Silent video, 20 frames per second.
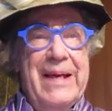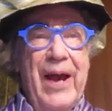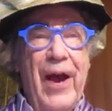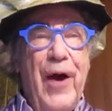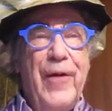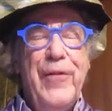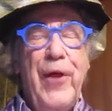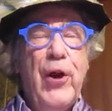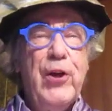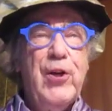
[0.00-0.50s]

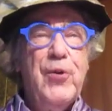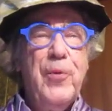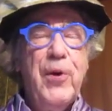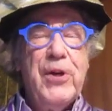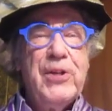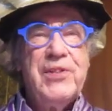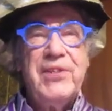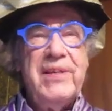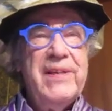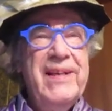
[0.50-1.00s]
In other
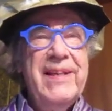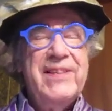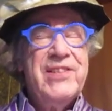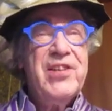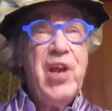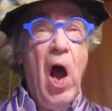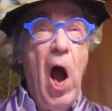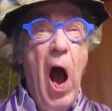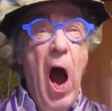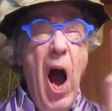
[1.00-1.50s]
words, it's
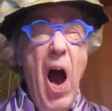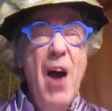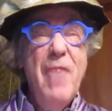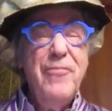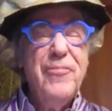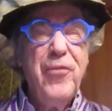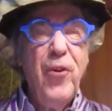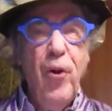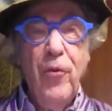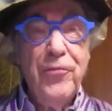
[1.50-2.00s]

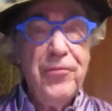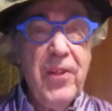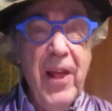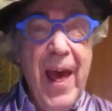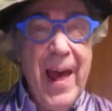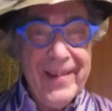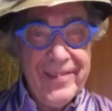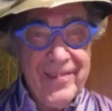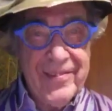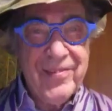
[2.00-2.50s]
half of
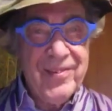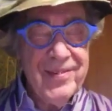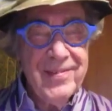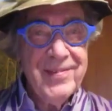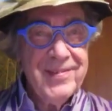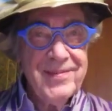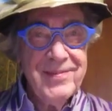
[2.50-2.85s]
that.